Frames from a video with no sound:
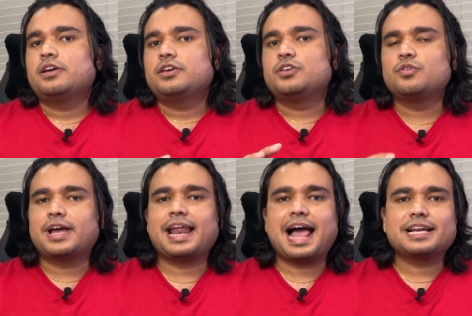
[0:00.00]
You
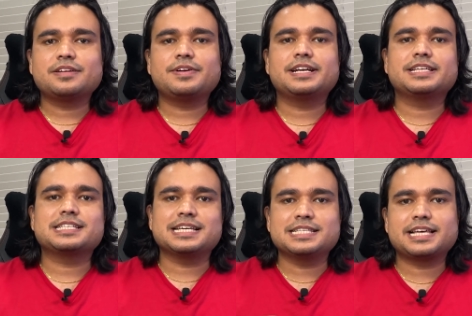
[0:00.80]
can activate this
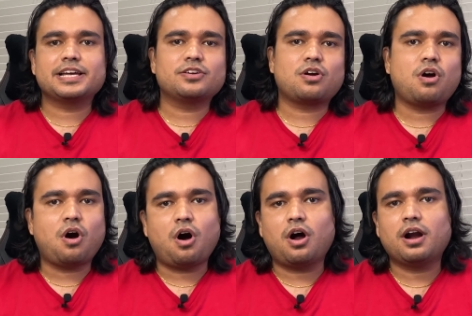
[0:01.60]
inside your
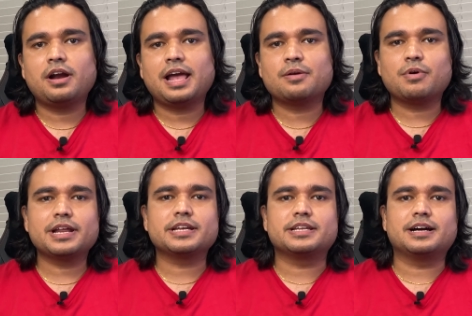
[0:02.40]
car, and what
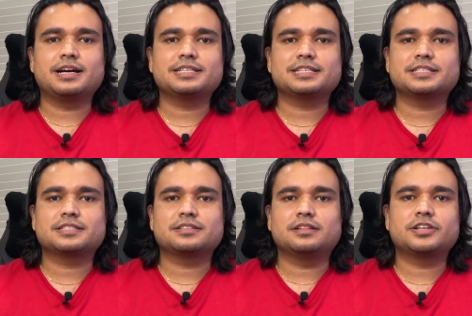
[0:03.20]
it does
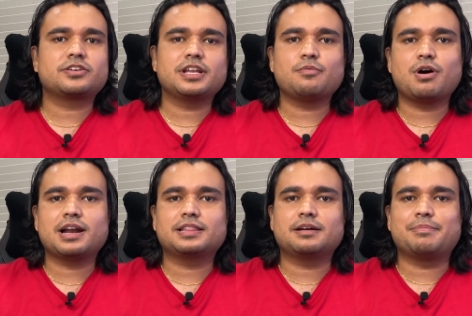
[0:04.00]
is literally
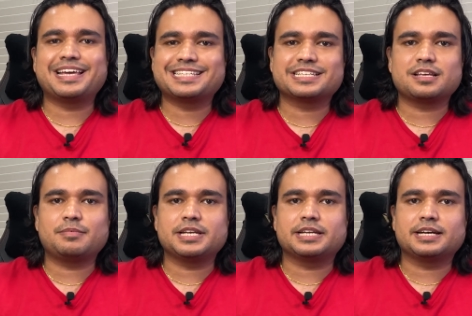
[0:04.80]
what the basic
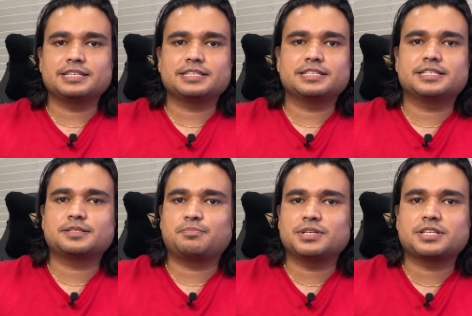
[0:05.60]
summon does. It
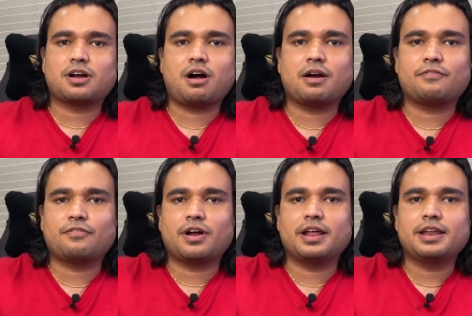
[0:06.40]
just puts the car
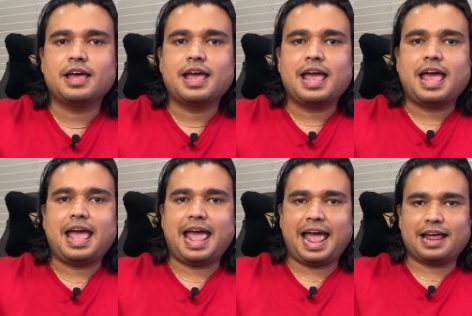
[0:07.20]
front
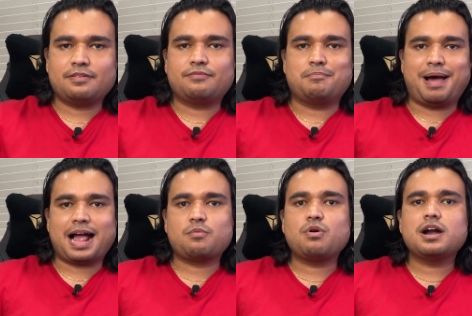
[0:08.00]
and
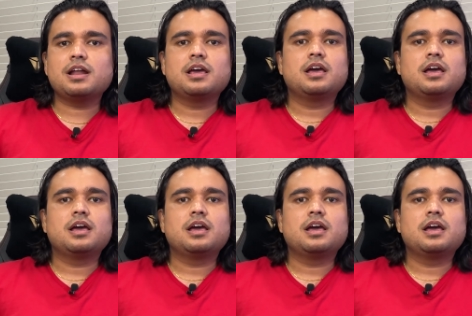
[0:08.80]
backward,